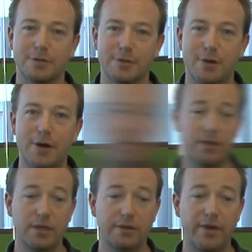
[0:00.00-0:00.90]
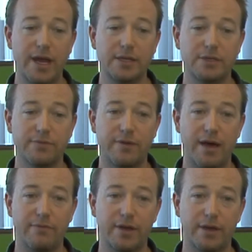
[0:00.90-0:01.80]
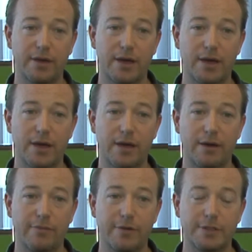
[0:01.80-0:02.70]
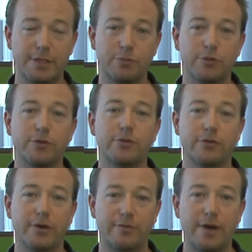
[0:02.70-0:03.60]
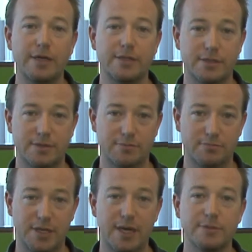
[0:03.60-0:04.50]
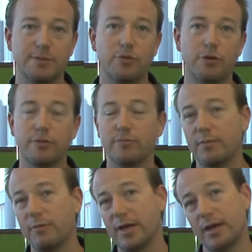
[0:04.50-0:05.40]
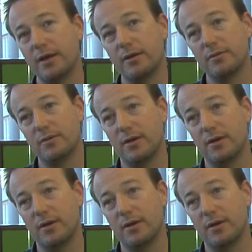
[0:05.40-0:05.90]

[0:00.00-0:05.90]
of time. The advantage of having a very simple user interface becomes important when we're